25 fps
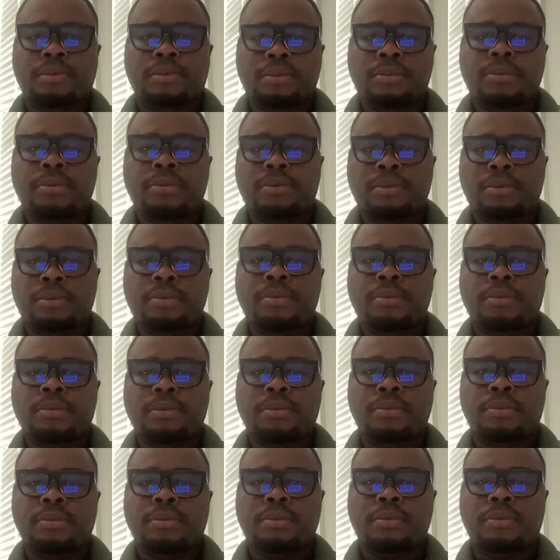
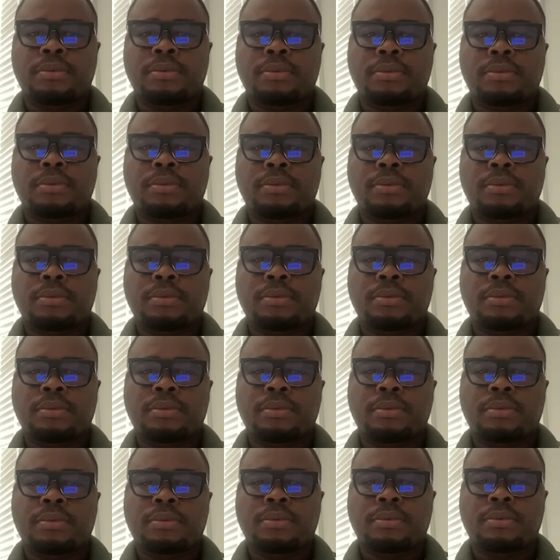
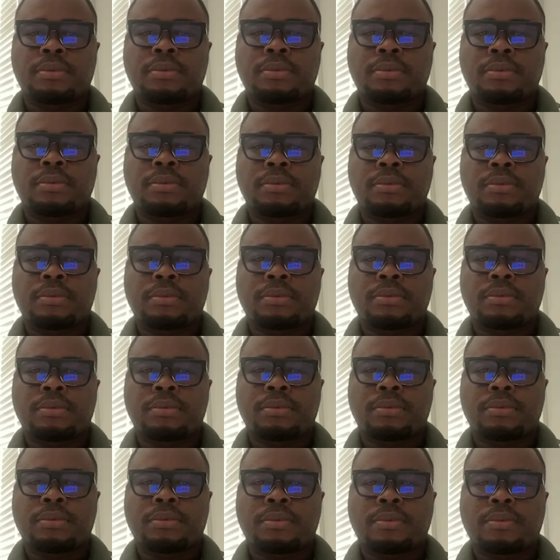
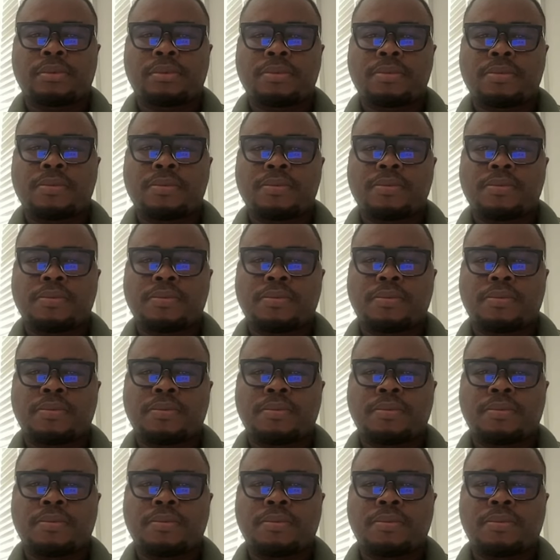
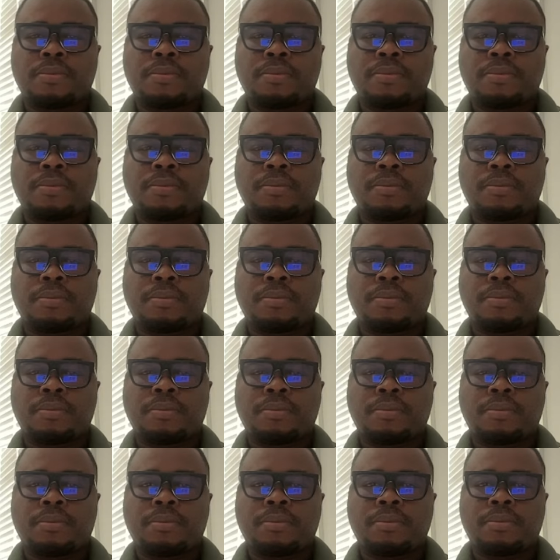
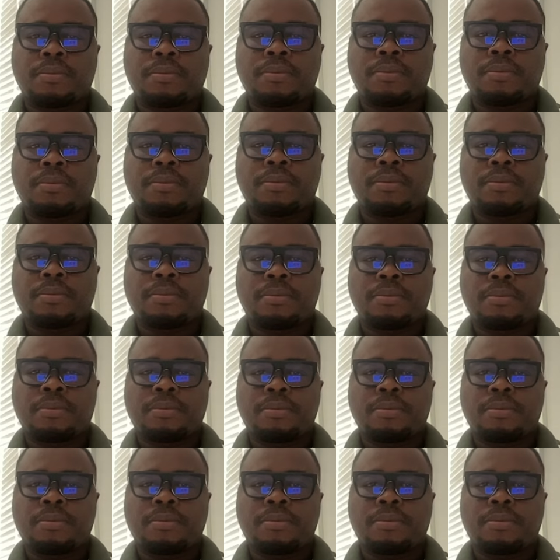(silent)